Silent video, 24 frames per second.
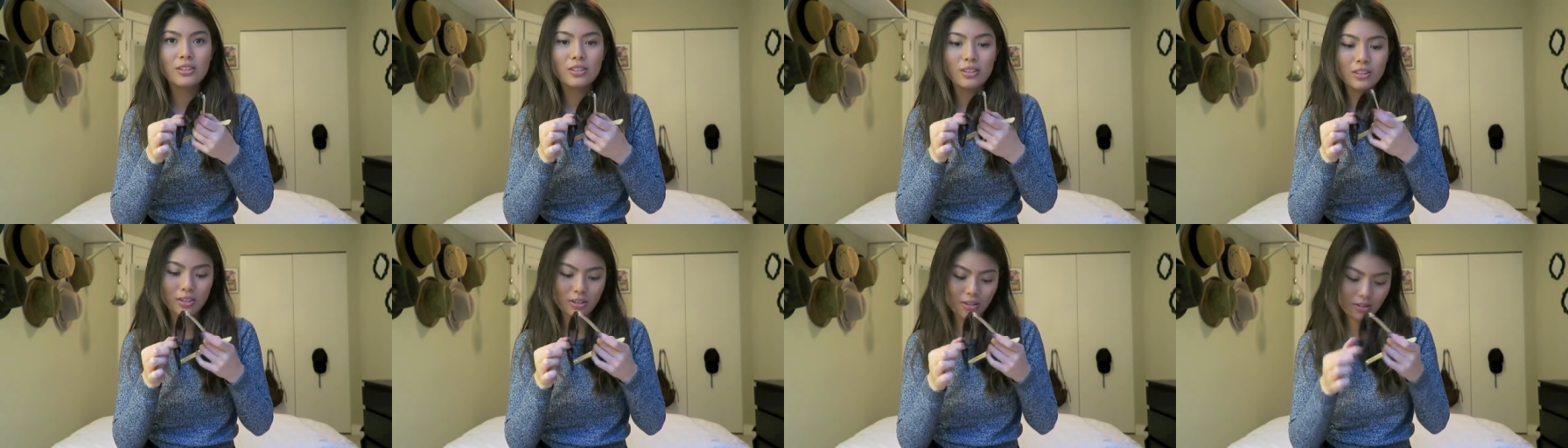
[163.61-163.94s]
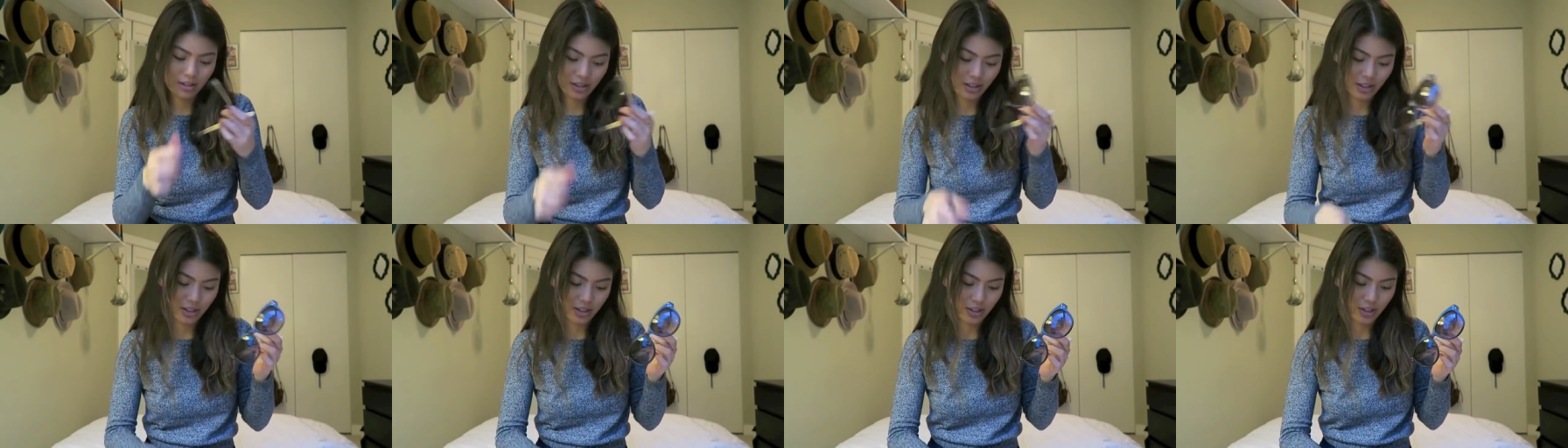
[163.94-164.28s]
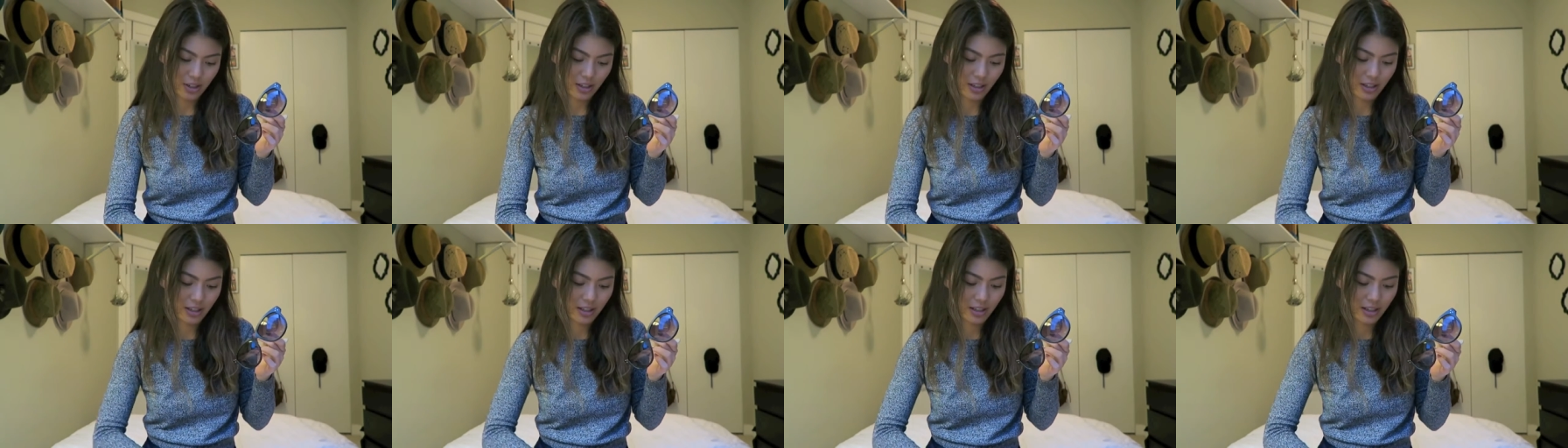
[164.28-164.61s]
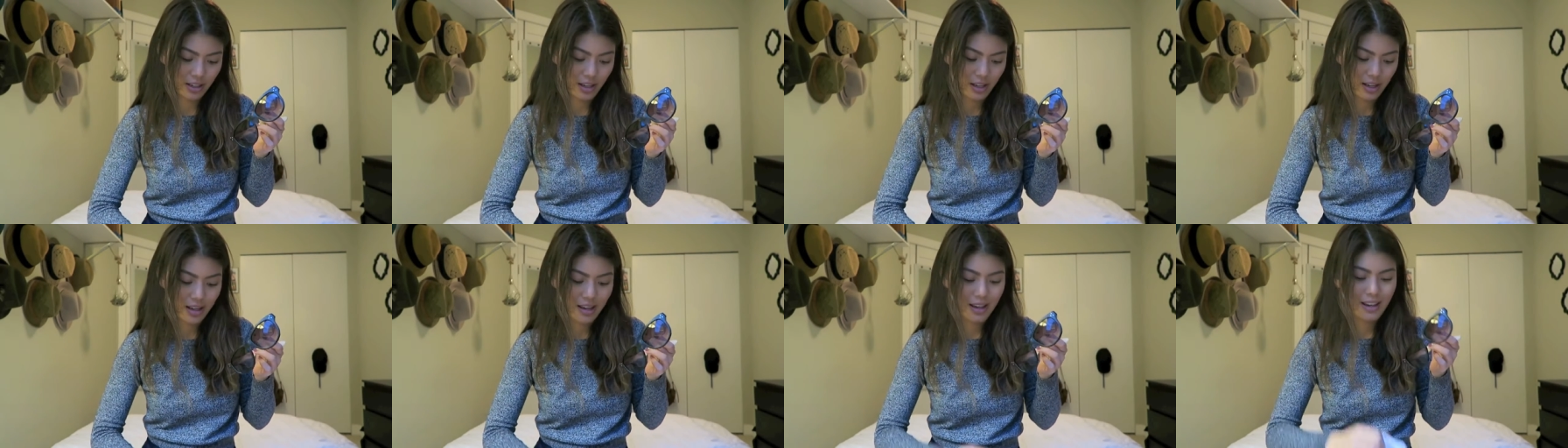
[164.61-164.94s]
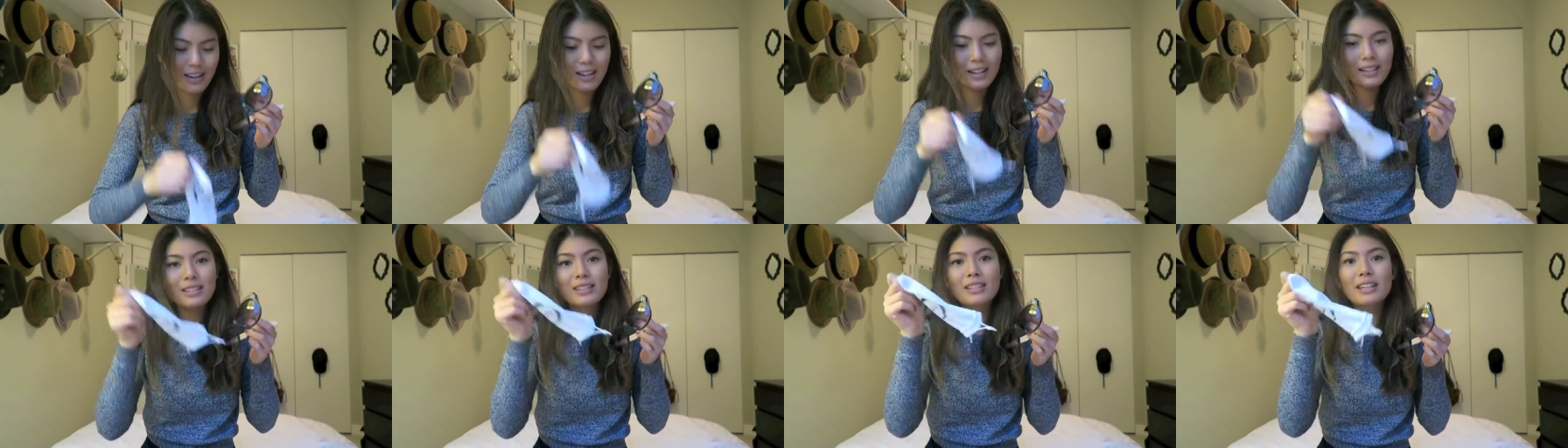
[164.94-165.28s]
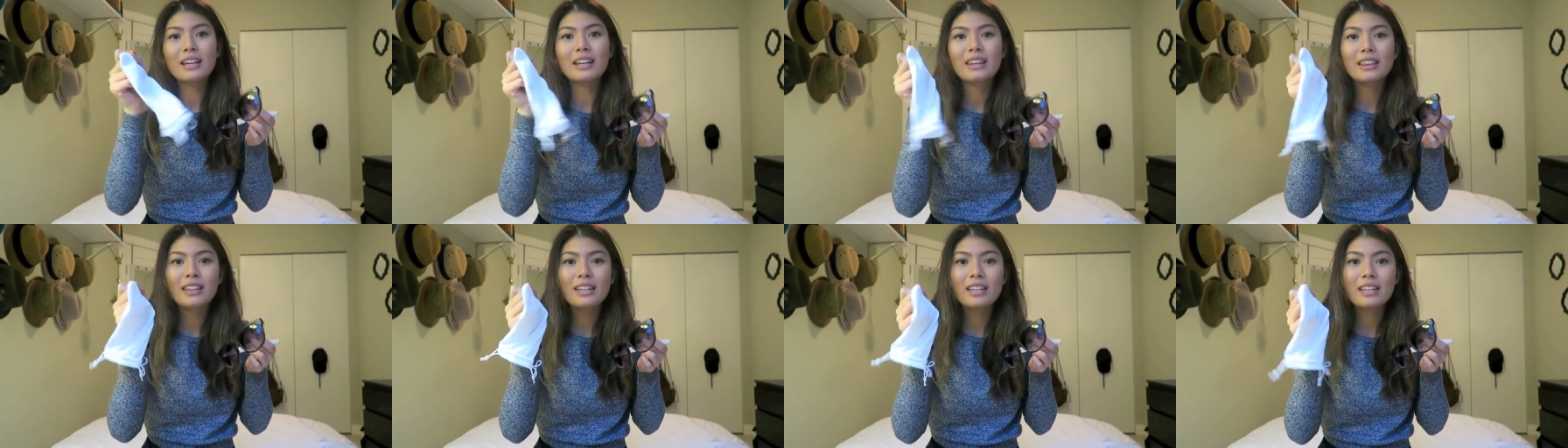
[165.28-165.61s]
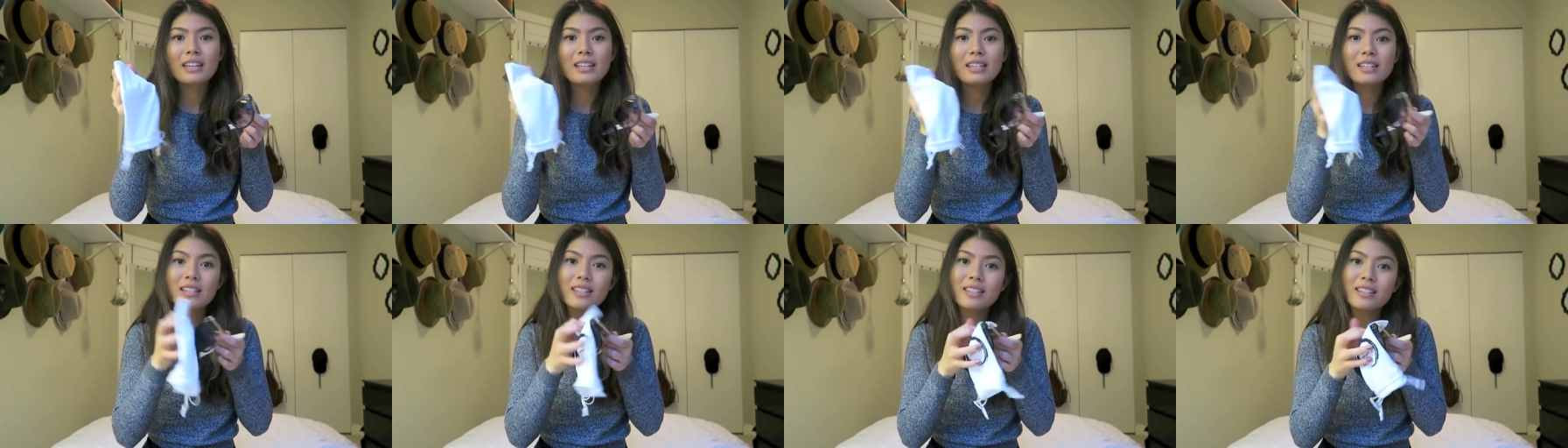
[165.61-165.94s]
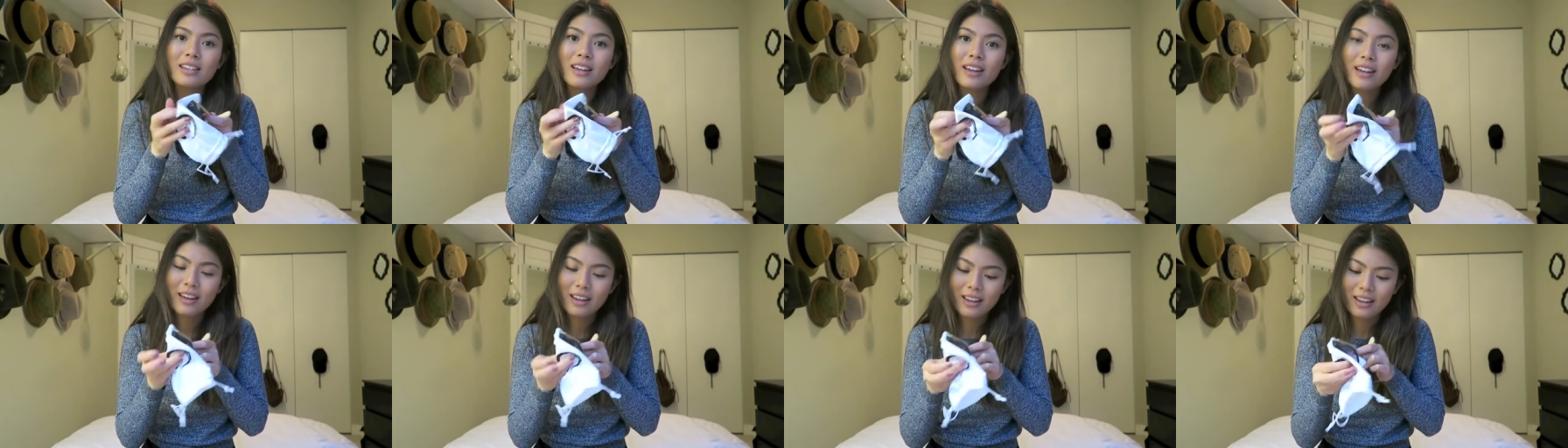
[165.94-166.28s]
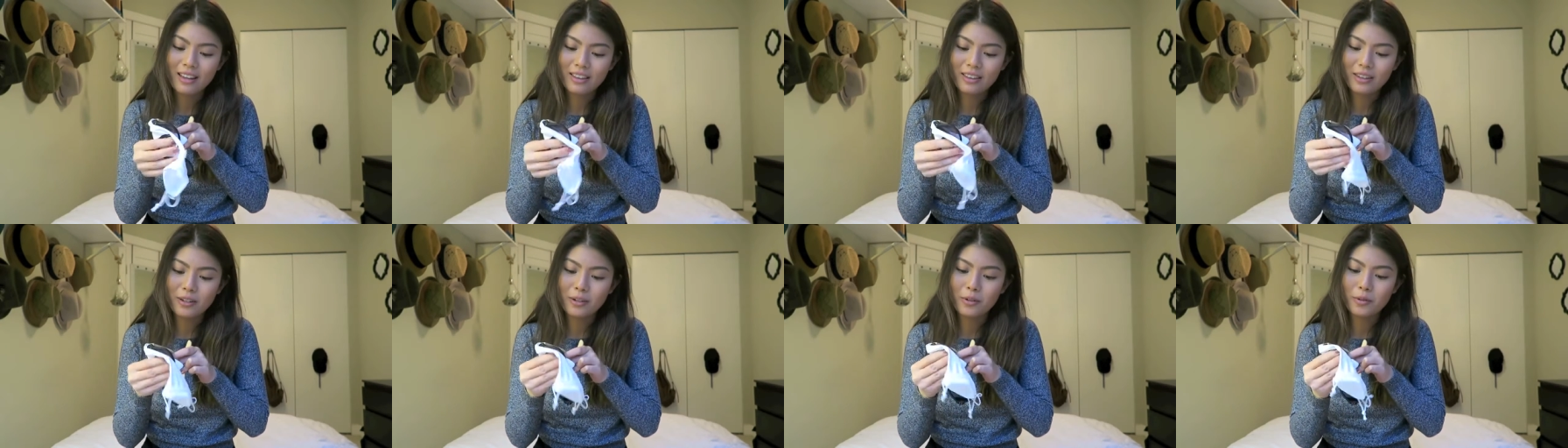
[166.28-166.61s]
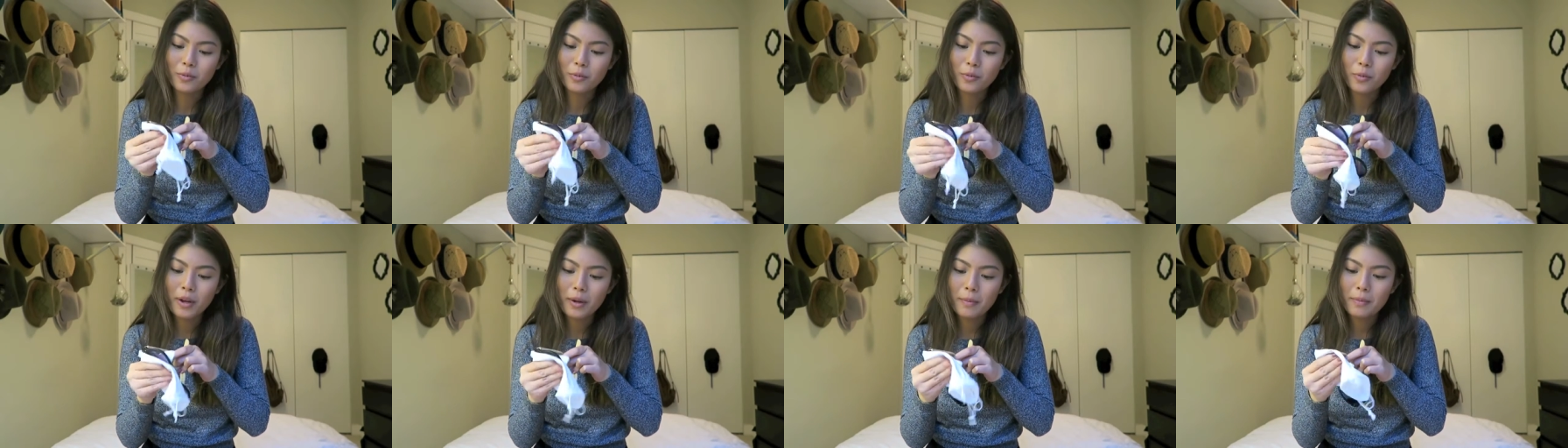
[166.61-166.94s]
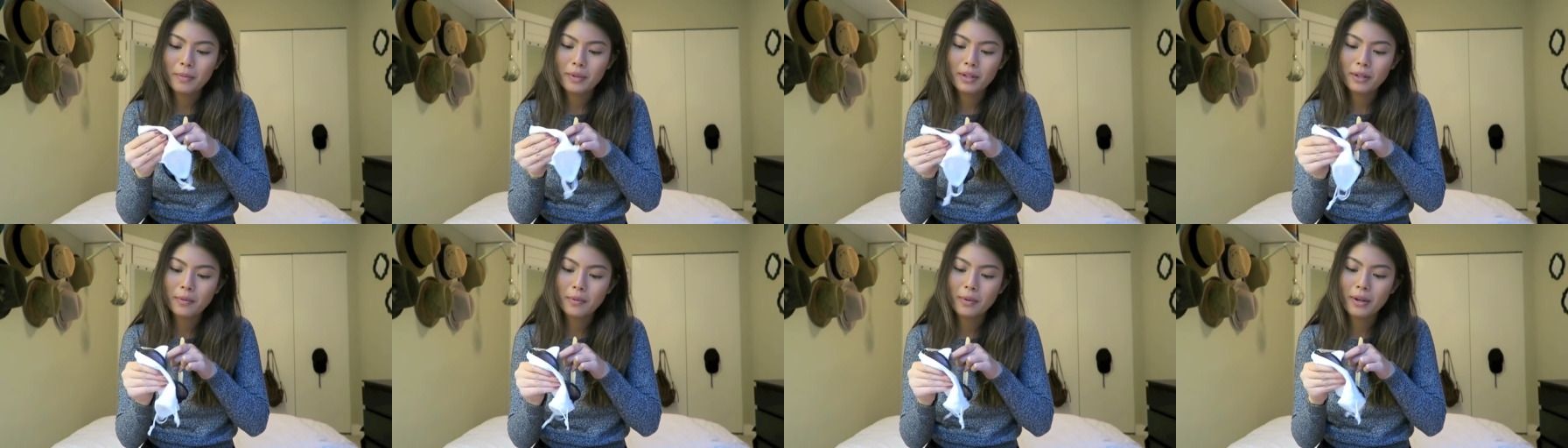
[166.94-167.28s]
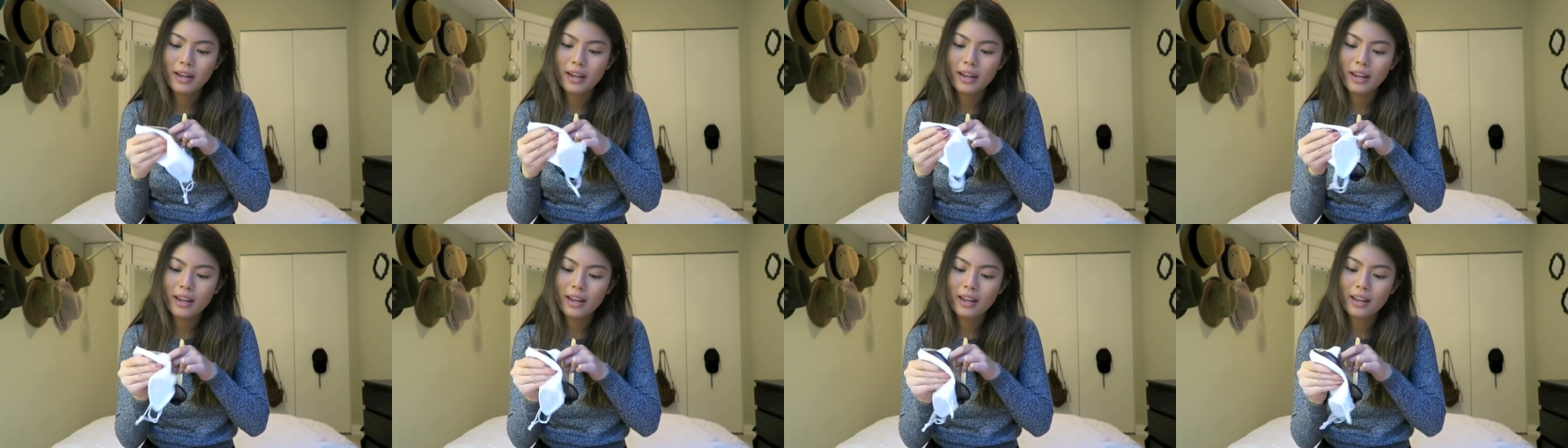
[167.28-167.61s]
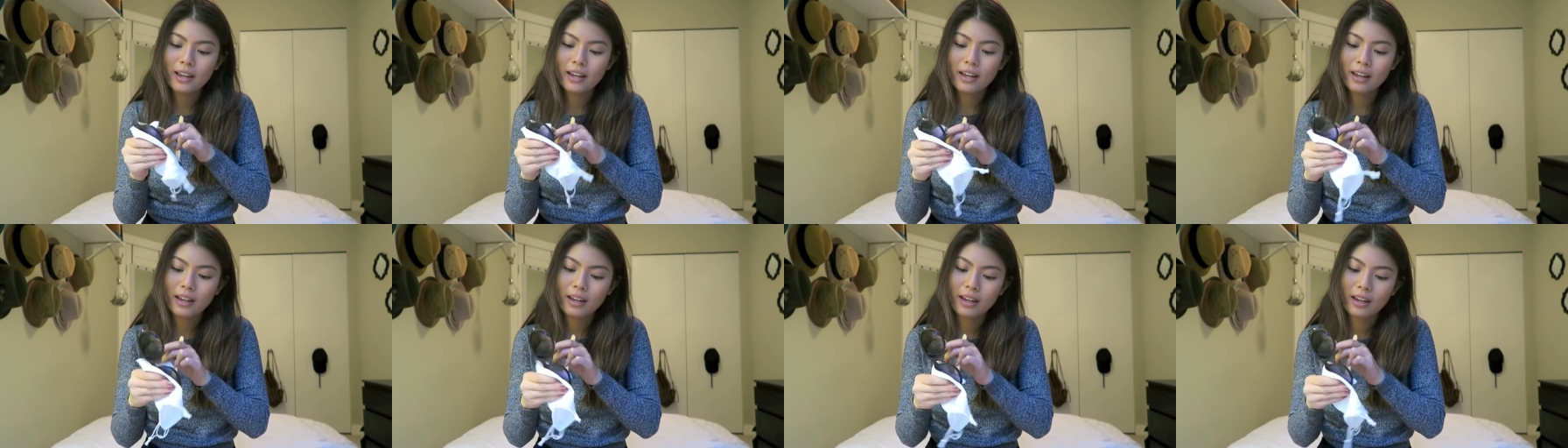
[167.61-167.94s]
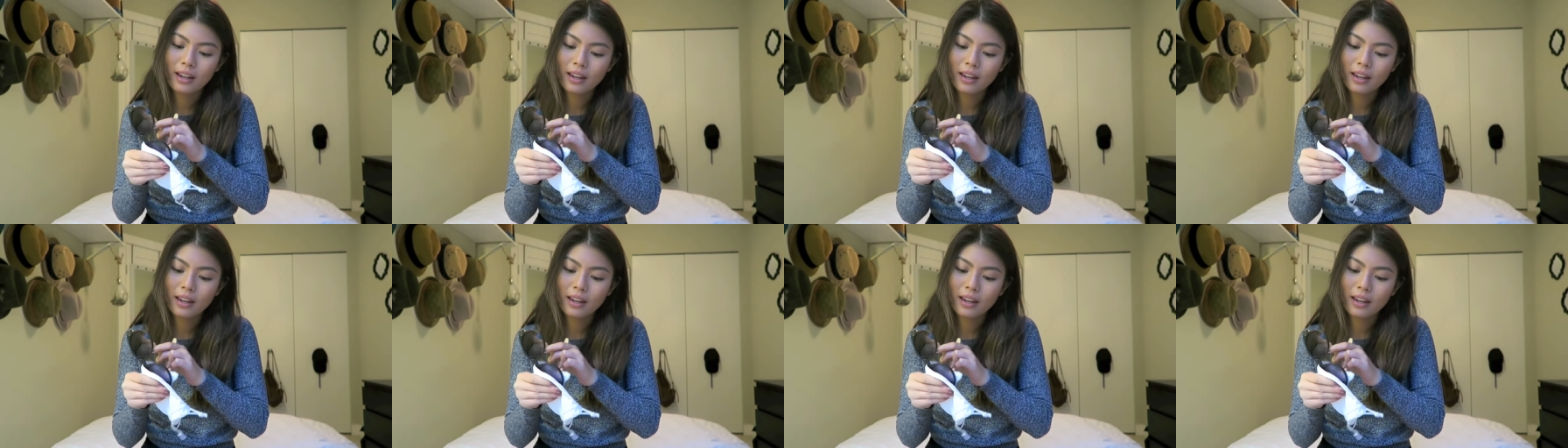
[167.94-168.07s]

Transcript: So you can just take this and then wipe it away.